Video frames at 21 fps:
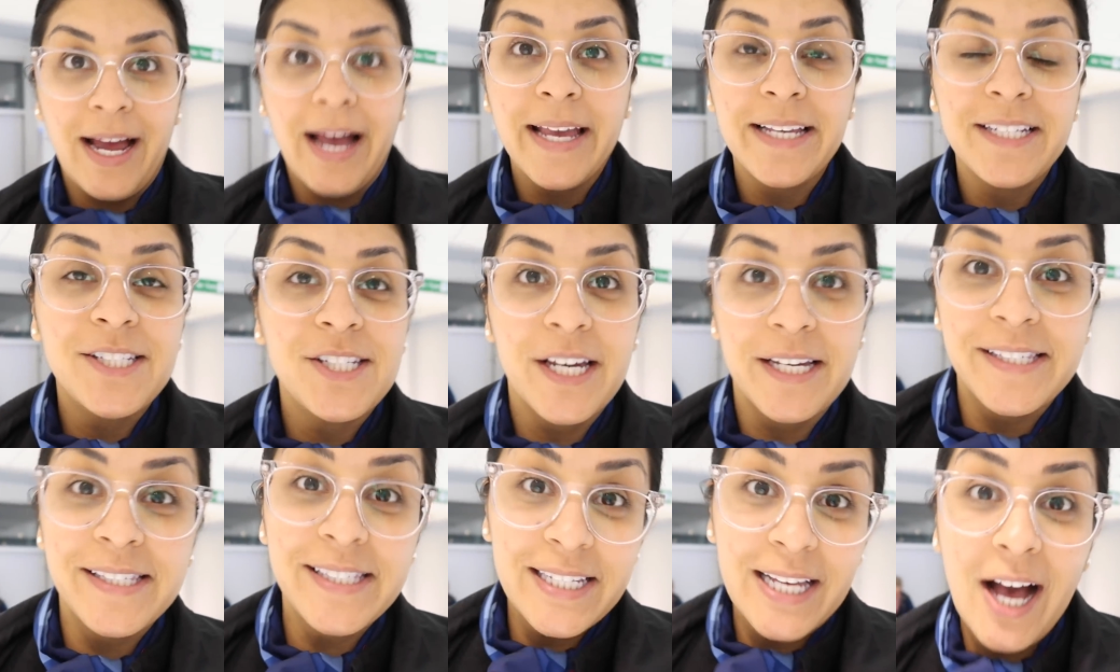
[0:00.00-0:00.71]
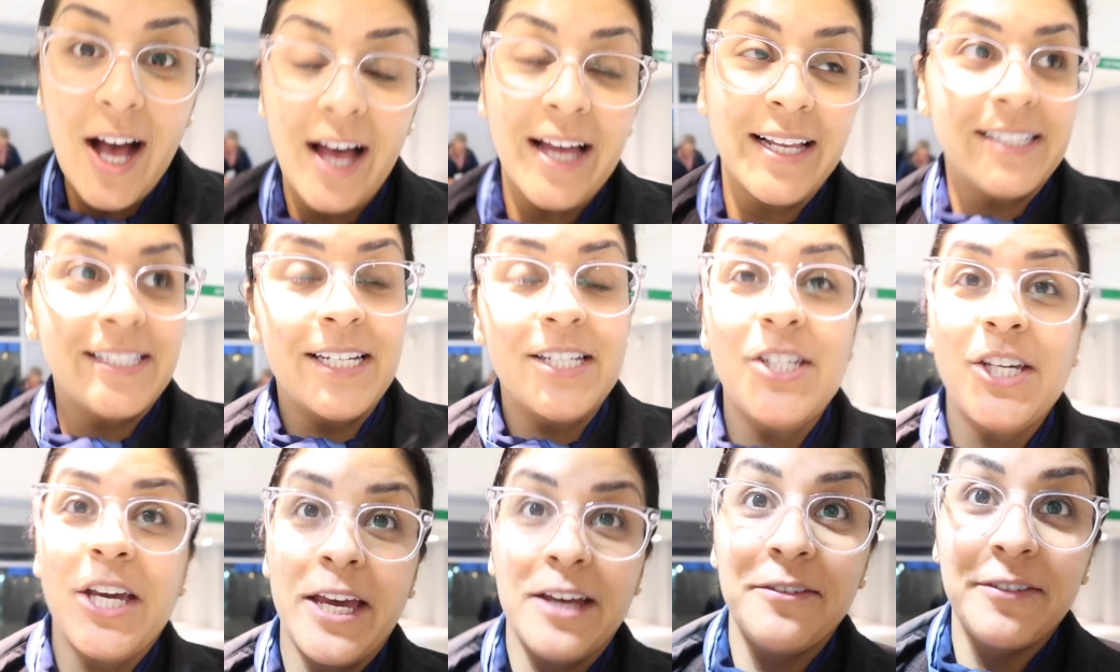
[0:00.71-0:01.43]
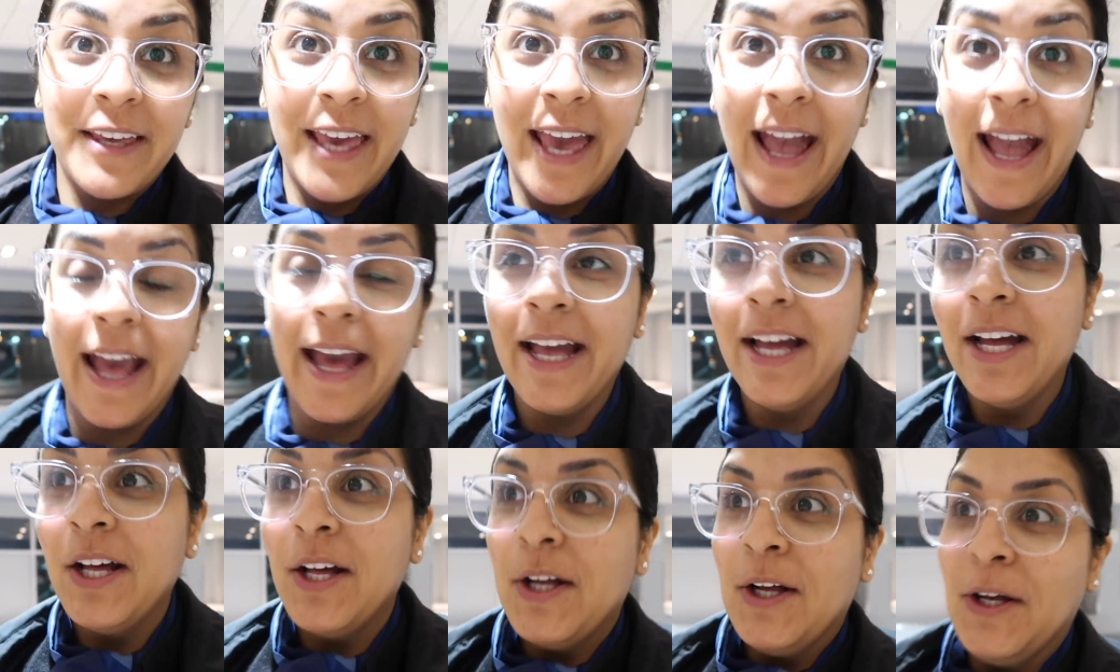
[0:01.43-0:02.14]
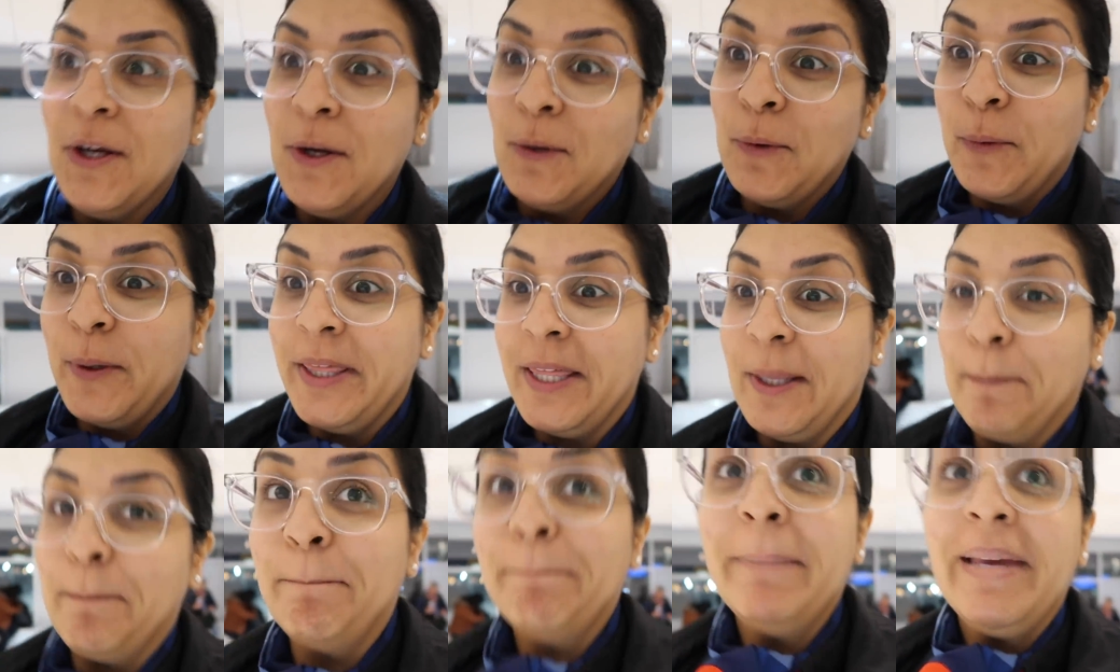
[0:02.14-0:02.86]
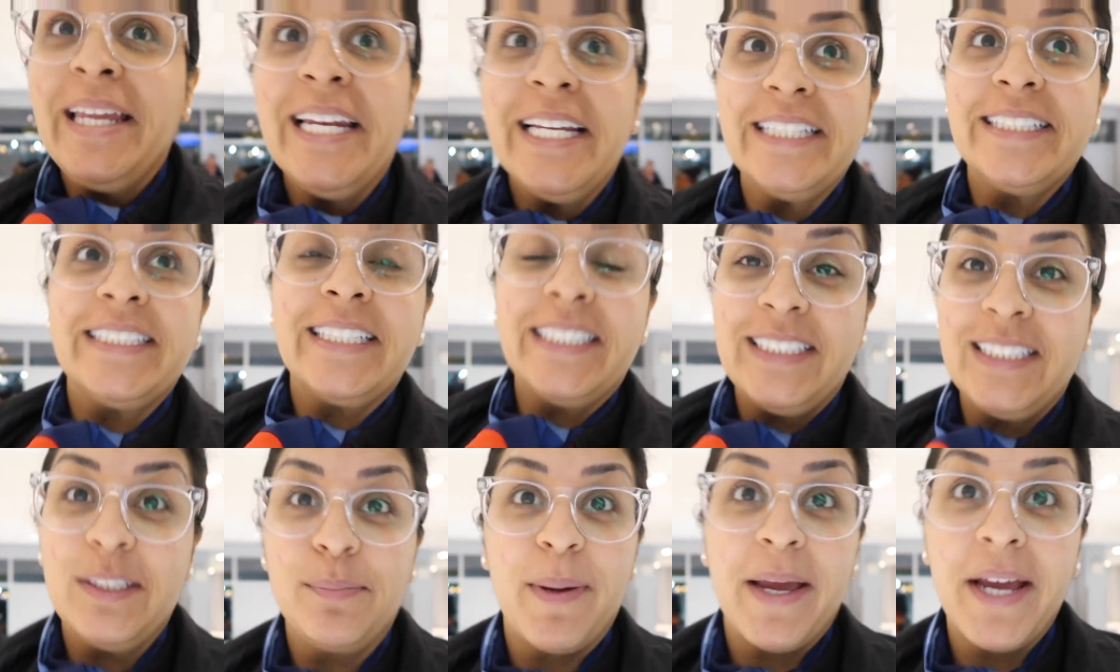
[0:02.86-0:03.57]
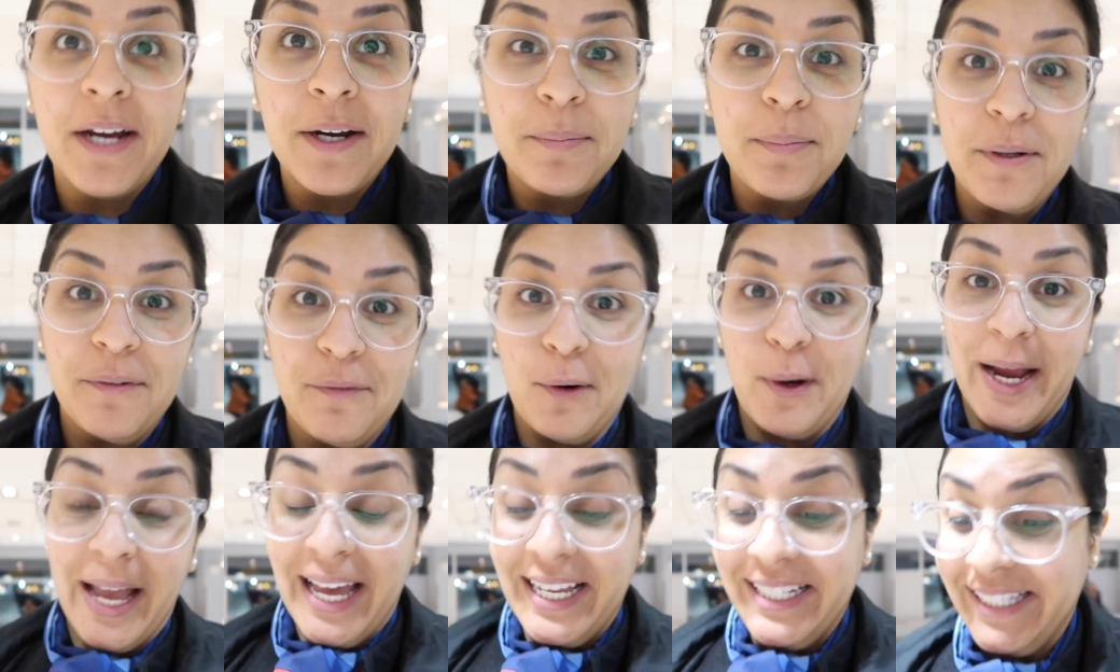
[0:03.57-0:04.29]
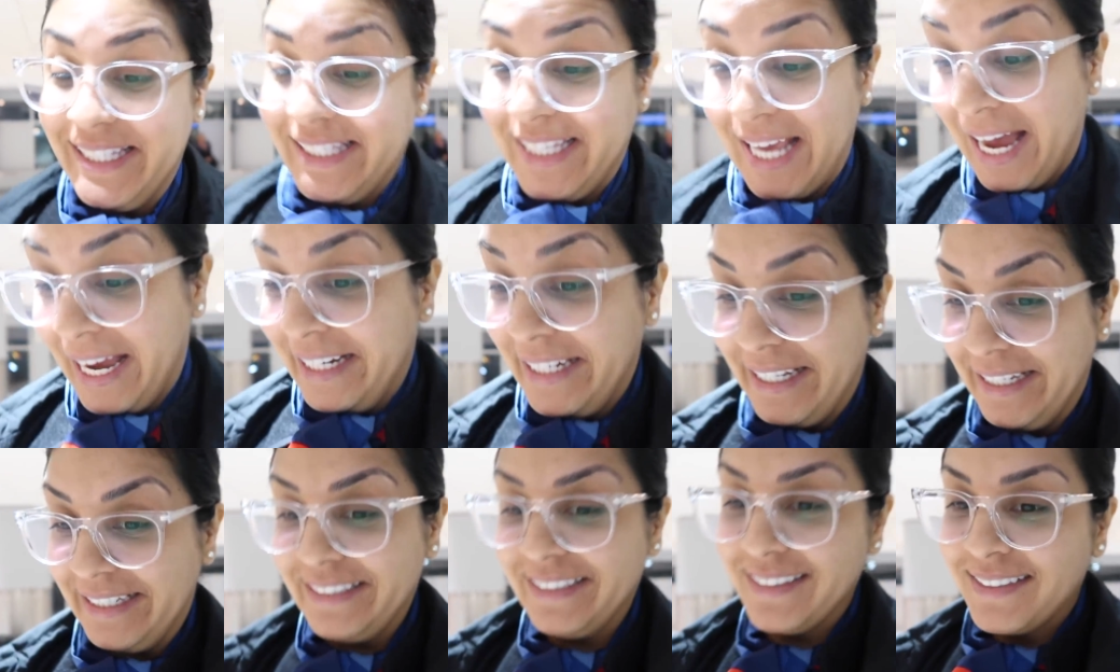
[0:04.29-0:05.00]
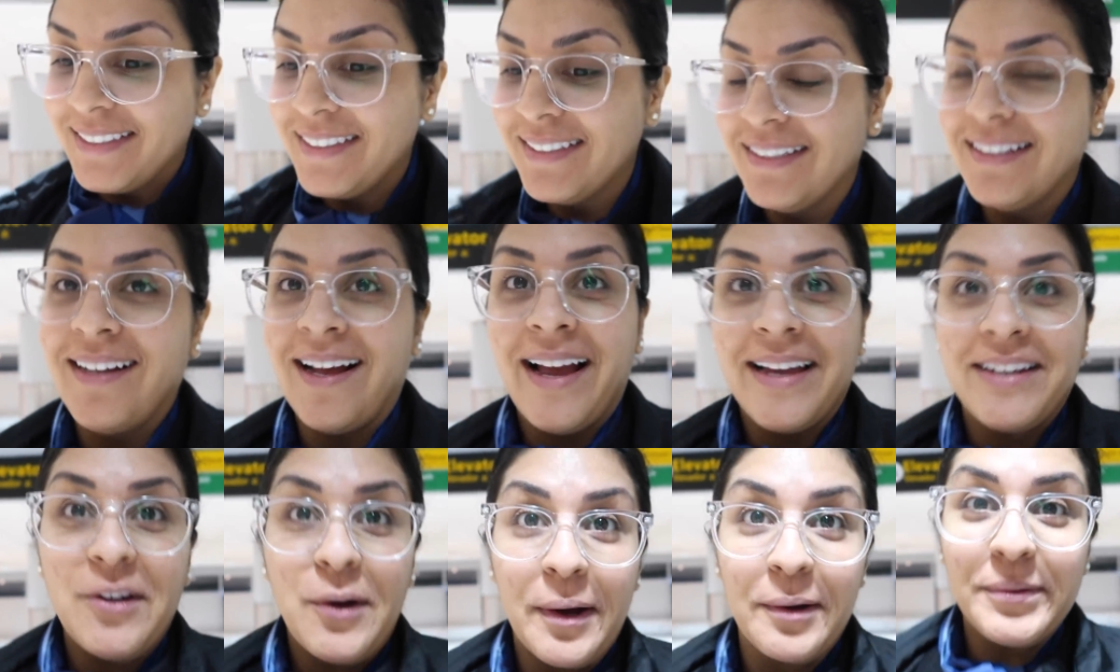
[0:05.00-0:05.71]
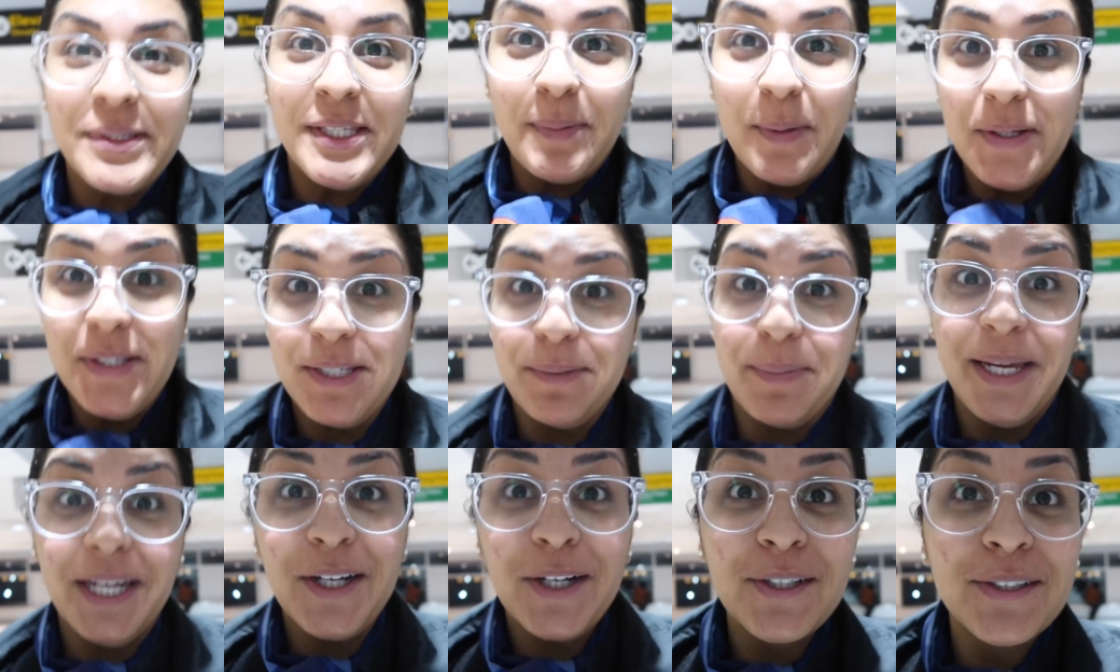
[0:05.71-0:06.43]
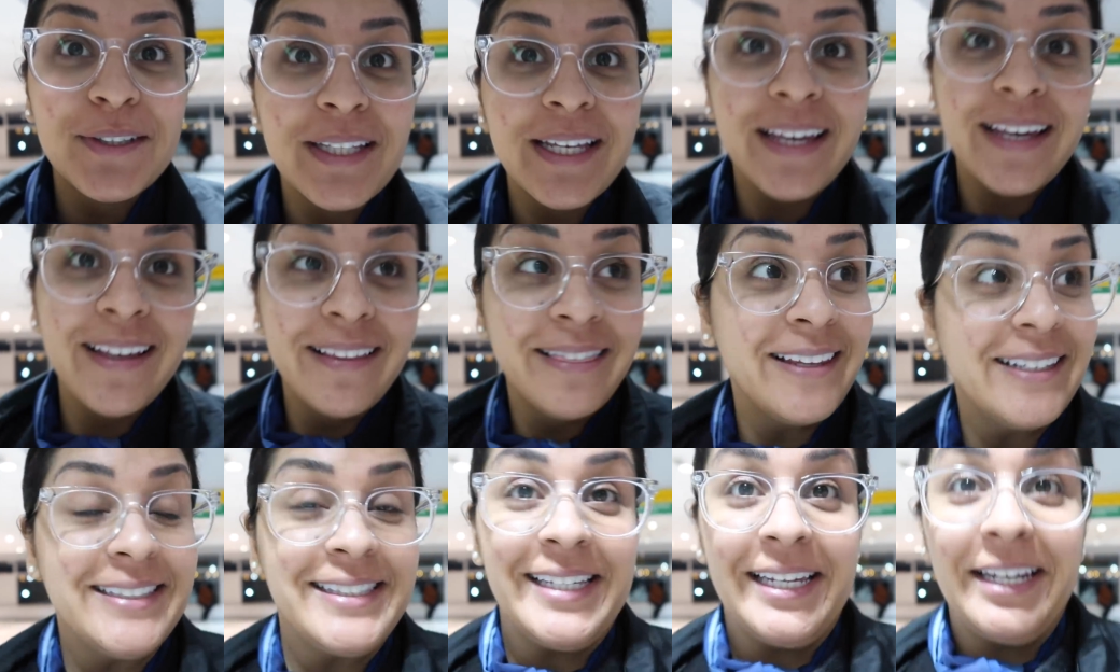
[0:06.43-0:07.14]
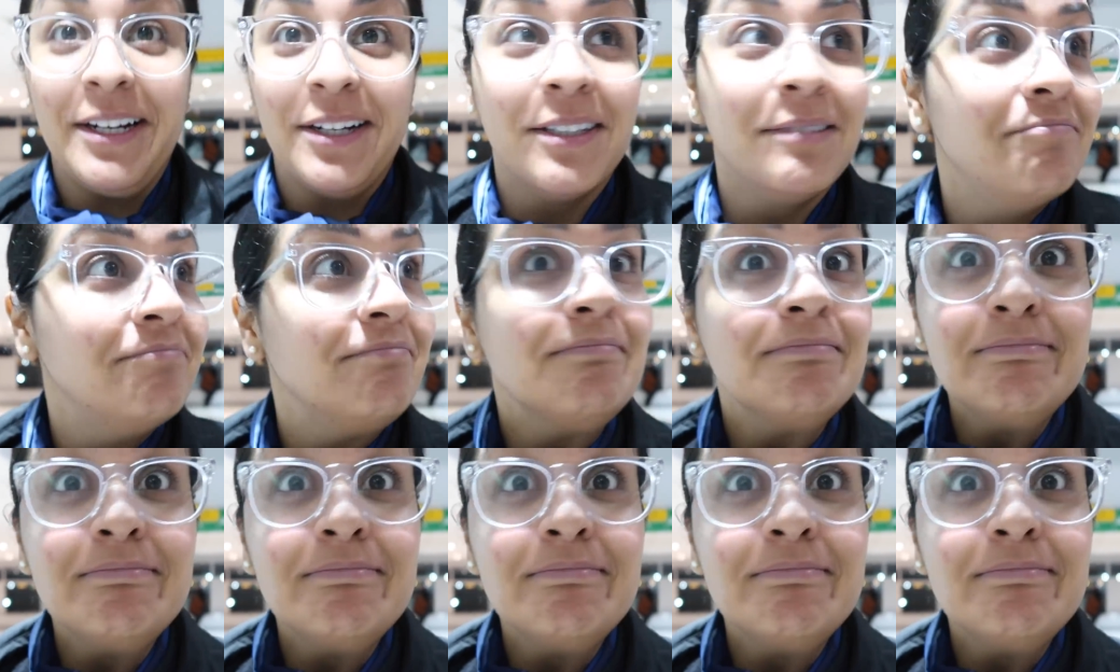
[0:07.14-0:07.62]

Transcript: I just got to JFK with a minute to spare before I had sign-in. I know I was supposed to be early this year,